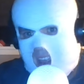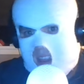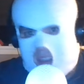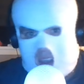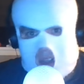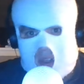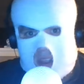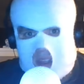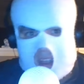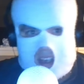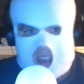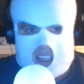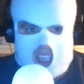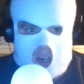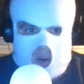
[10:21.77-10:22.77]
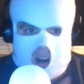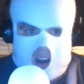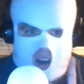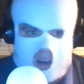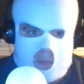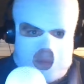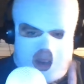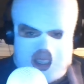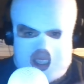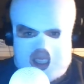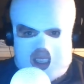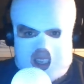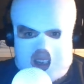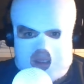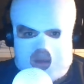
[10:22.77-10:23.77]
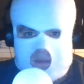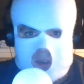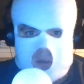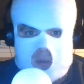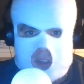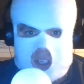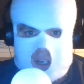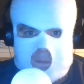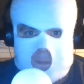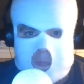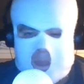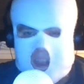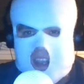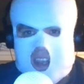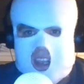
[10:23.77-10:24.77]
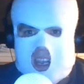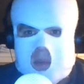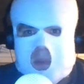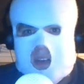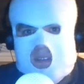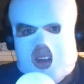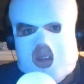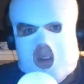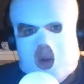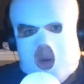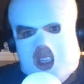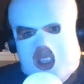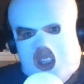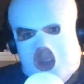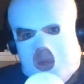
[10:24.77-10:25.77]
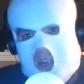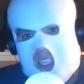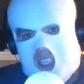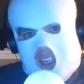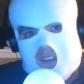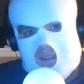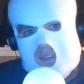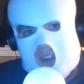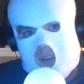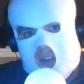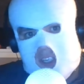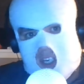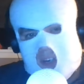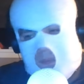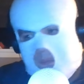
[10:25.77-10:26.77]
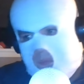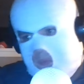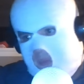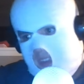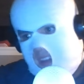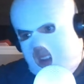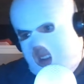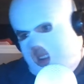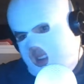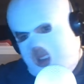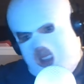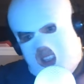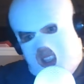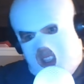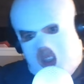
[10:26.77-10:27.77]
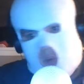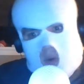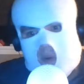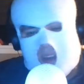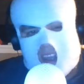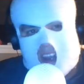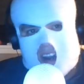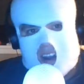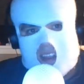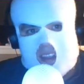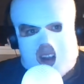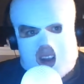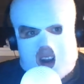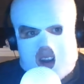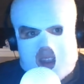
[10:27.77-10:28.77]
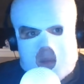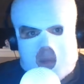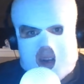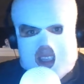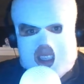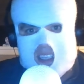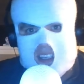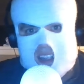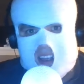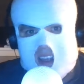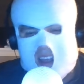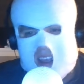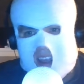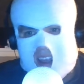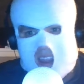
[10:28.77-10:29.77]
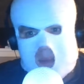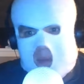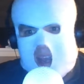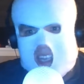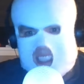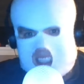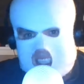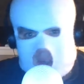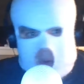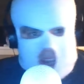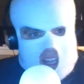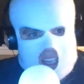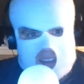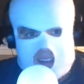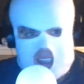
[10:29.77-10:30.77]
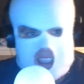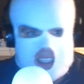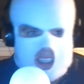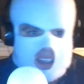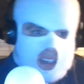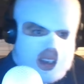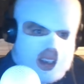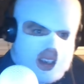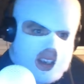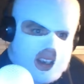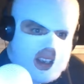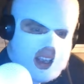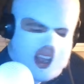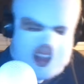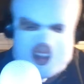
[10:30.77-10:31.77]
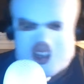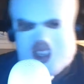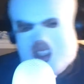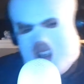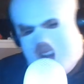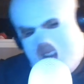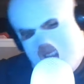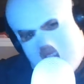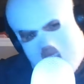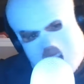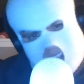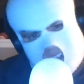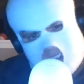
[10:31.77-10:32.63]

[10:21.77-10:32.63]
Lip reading: The only things there are present and future. But if you focus too much on the future, you won't get anything done in the present, and the past is irrelevant. At least in that